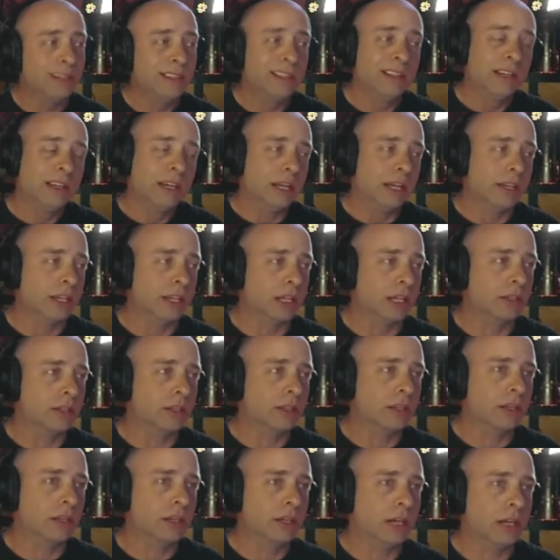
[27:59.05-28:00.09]
I think
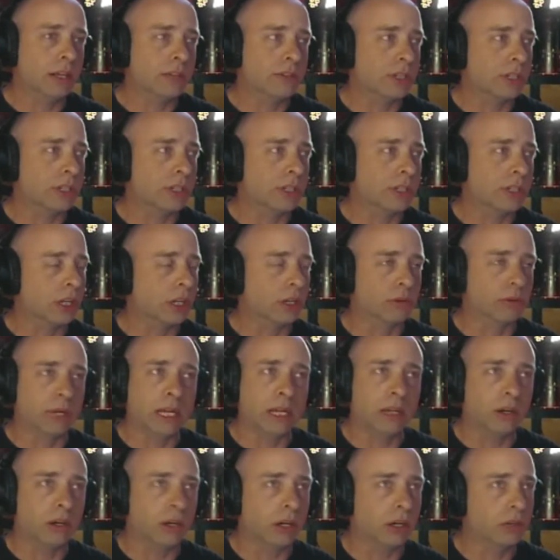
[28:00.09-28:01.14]
I saw a great
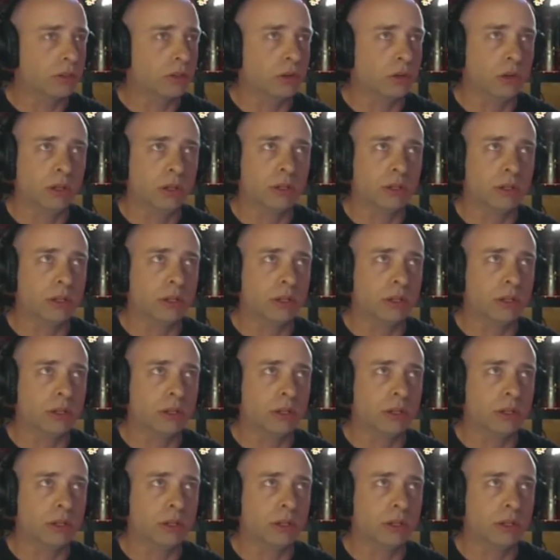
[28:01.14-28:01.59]
article on